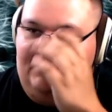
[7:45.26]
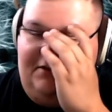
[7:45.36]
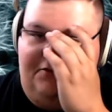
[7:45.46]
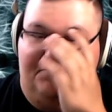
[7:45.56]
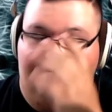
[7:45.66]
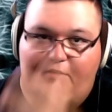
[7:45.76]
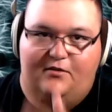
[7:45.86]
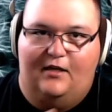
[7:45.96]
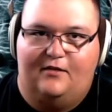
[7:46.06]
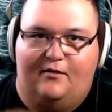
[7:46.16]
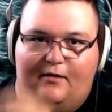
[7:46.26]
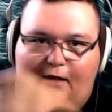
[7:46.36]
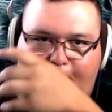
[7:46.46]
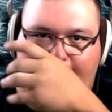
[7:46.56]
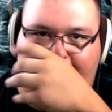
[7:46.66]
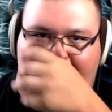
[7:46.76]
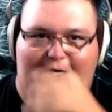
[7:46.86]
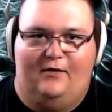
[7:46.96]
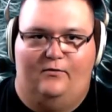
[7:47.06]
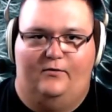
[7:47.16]
This YouTube video is not turning out as well as I
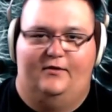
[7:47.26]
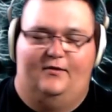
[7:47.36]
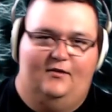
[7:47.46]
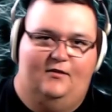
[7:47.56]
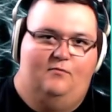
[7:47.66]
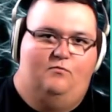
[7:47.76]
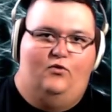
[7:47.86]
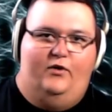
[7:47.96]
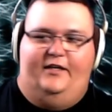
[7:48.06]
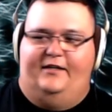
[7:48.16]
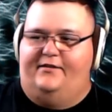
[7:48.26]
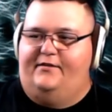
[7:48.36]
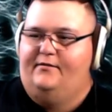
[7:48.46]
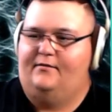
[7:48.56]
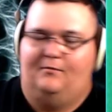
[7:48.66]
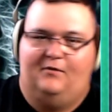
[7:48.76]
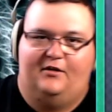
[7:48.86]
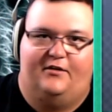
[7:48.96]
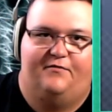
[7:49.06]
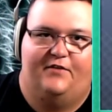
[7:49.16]
thought it would. The point is, I'm
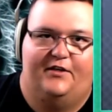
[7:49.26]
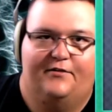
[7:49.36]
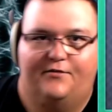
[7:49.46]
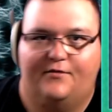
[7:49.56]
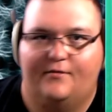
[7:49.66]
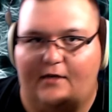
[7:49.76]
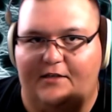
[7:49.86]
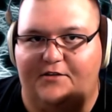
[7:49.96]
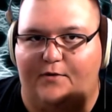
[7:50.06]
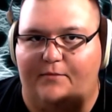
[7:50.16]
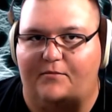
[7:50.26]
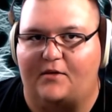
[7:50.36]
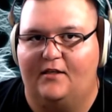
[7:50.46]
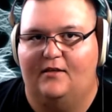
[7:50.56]
not good at videos. I stream.